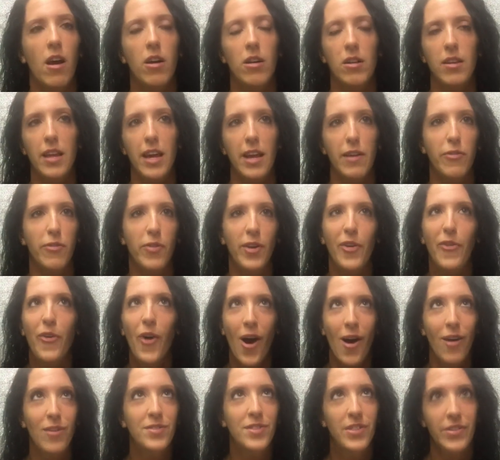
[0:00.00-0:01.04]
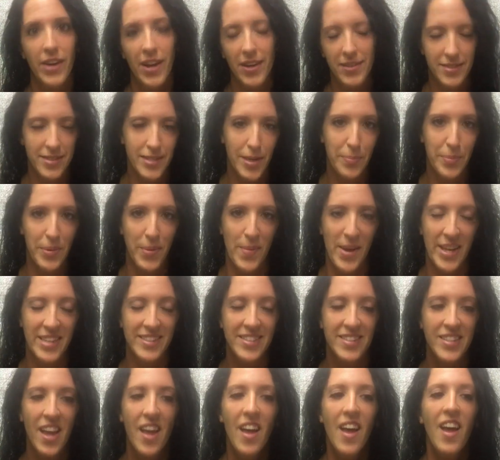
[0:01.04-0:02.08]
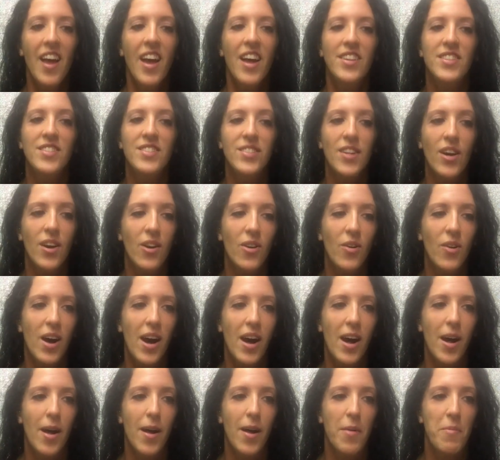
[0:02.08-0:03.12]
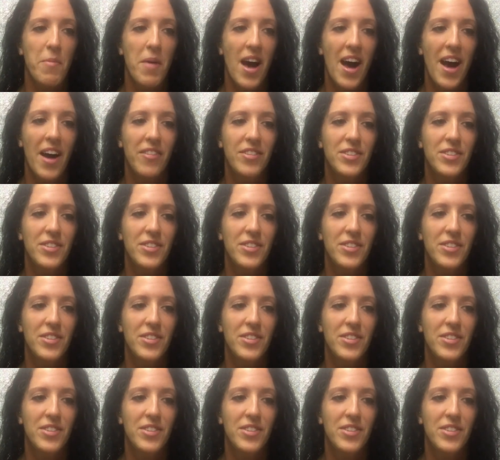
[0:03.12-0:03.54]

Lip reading: our life revolves around supplements. So I